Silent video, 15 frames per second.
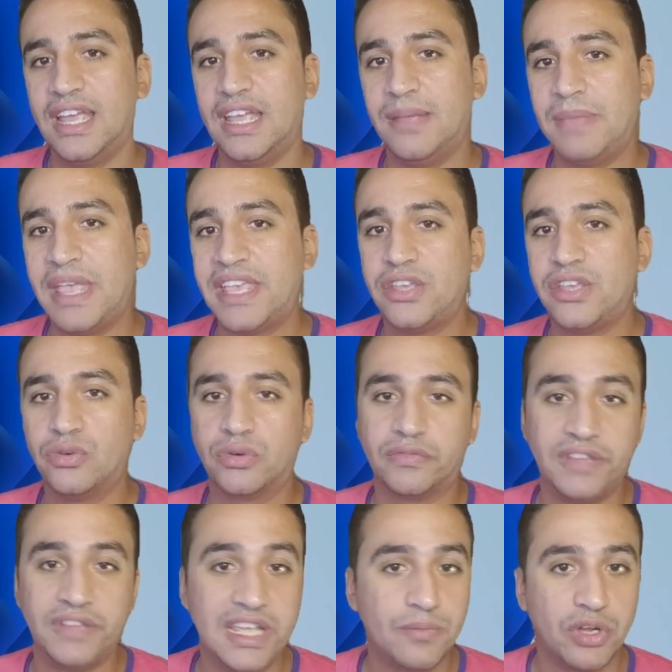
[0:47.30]
make your
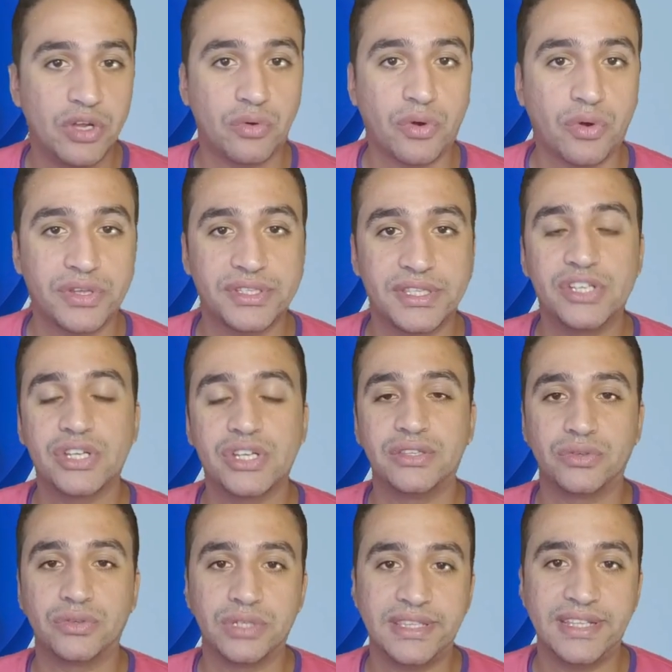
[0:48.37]
VMware workstation
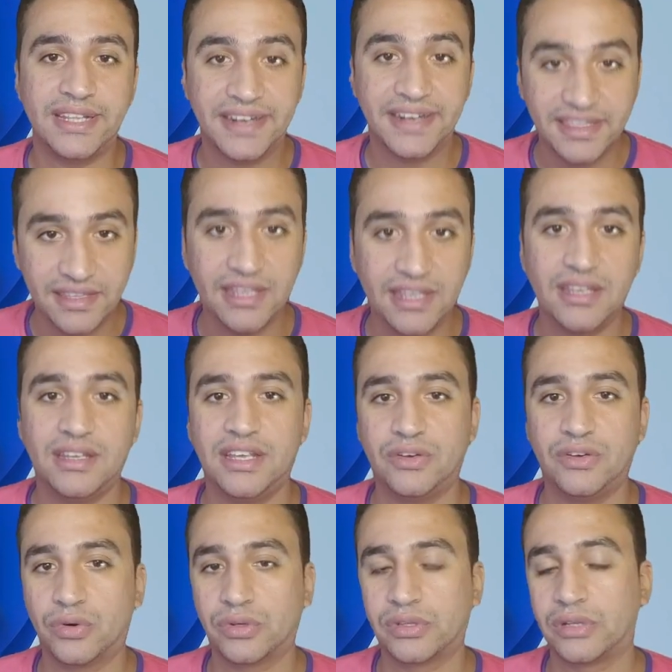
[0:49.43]
ready in
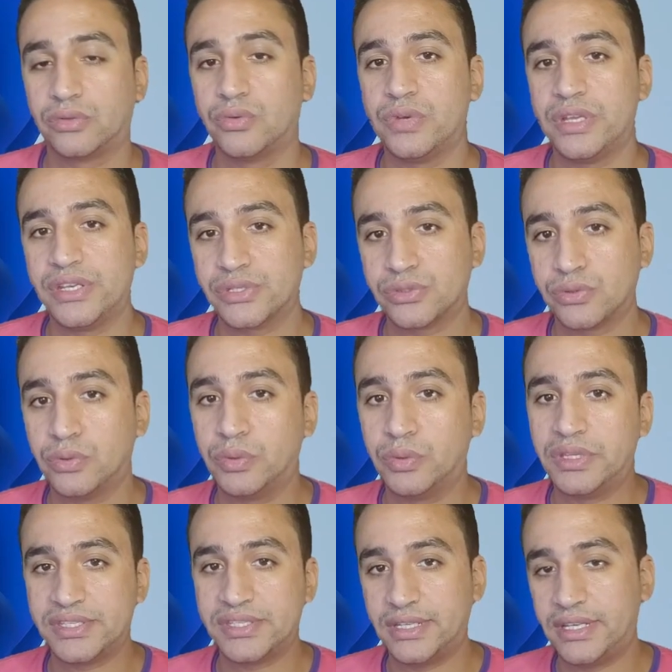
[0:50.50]
order to install
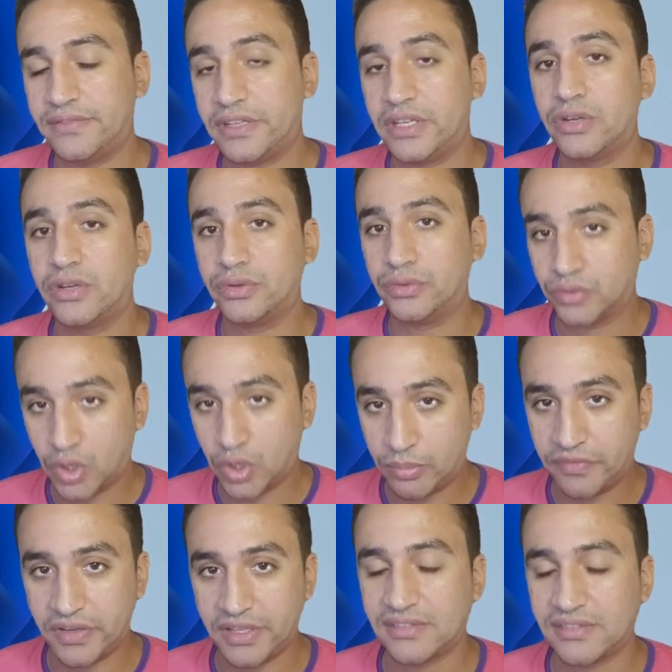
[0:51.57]
Windows 11 on top
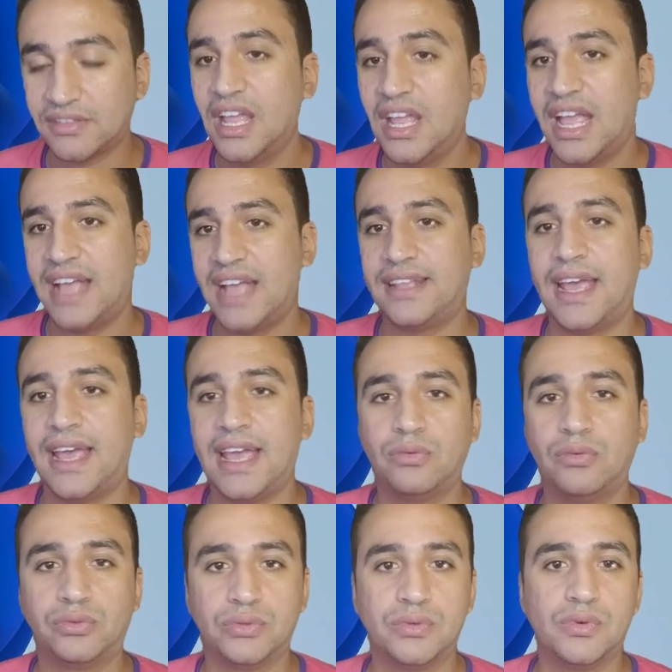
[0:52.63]
of it, and how
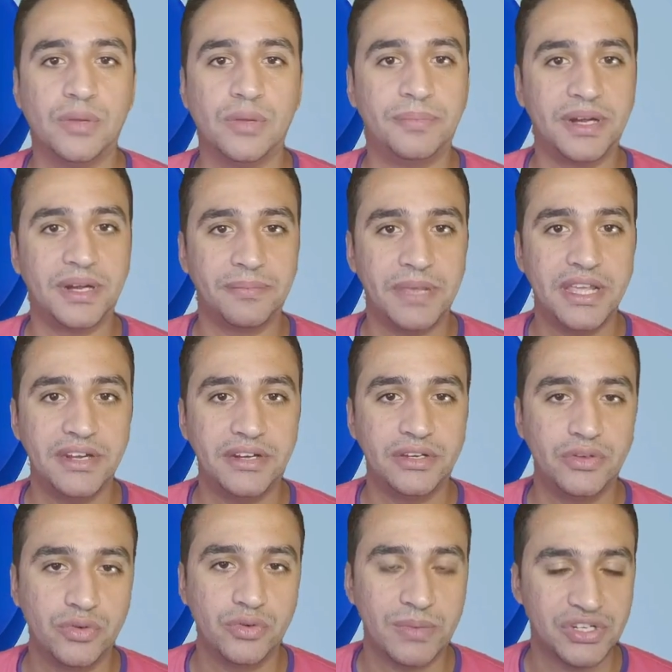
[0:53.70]
to prepare
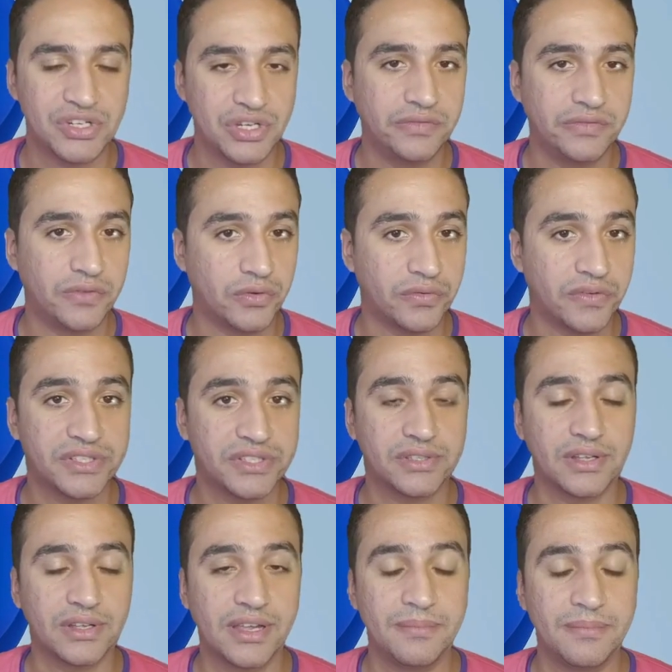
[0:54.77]
your machine for first
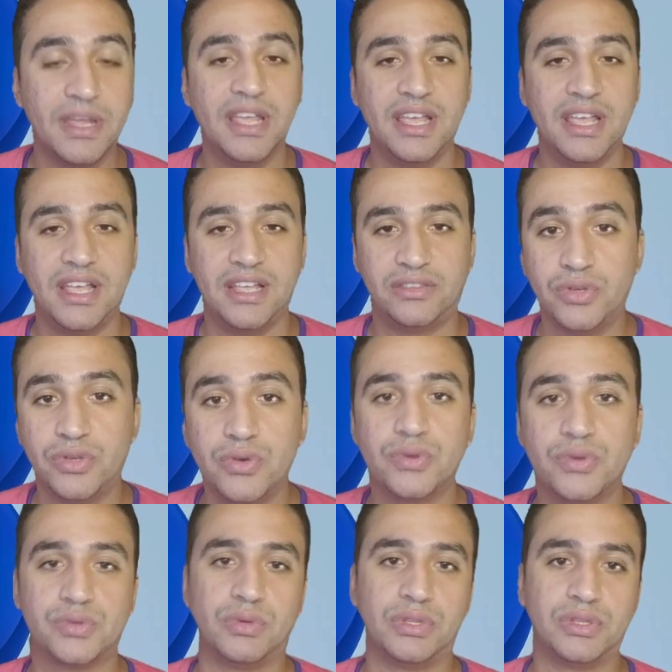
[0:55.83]
time to
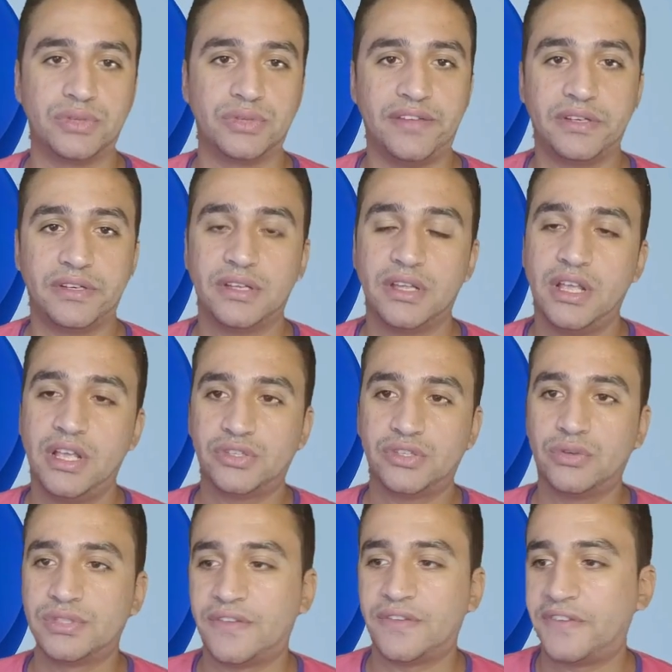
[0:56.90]
use Windows 11.
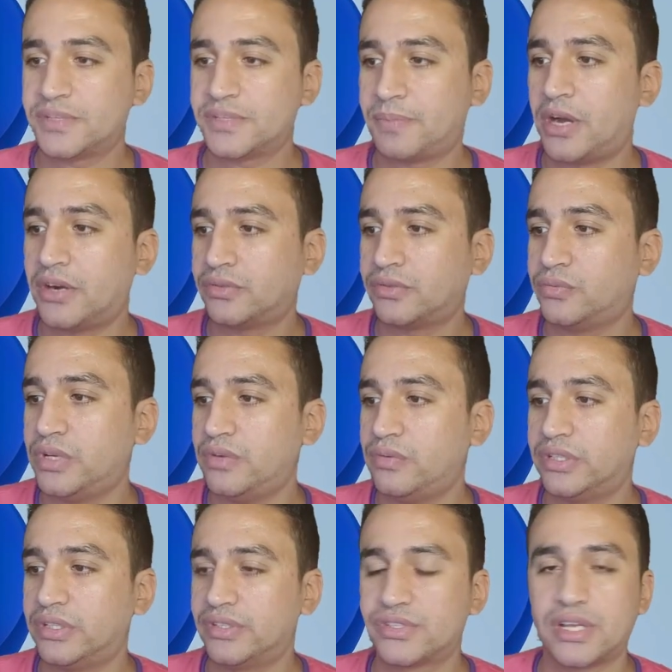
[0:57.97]
So the first part, we
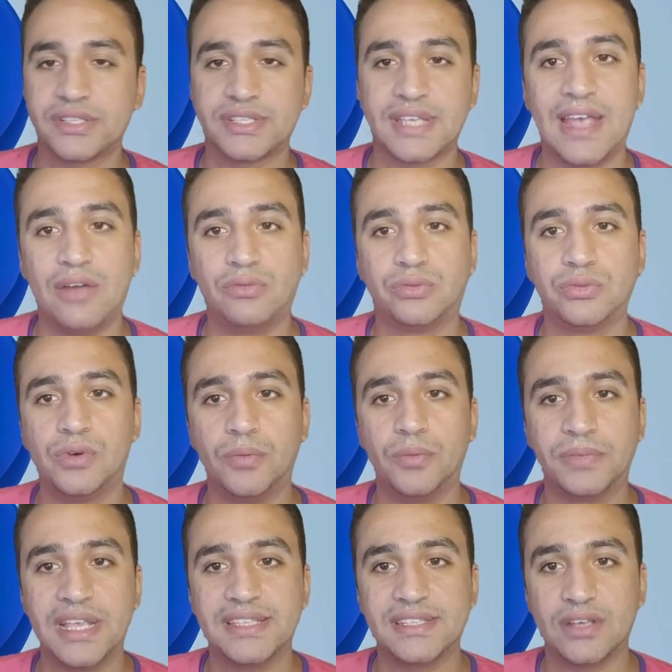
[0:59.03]
will discuss how to
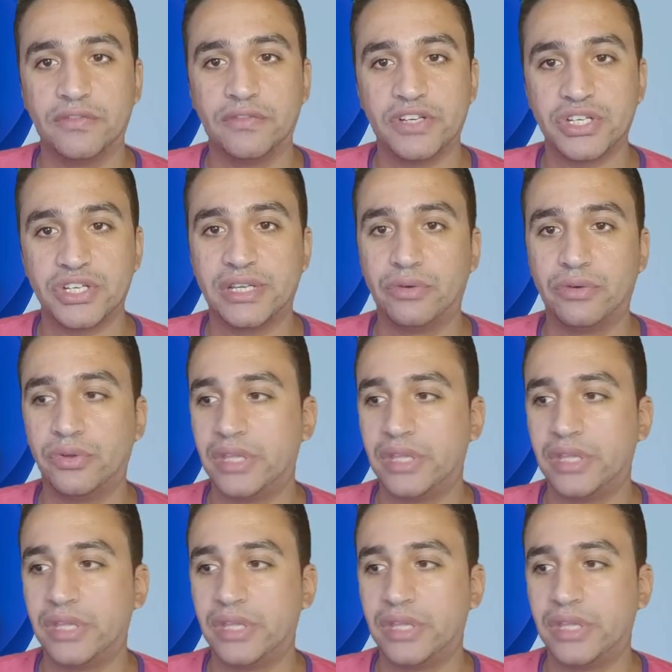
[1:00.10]
obtain the official download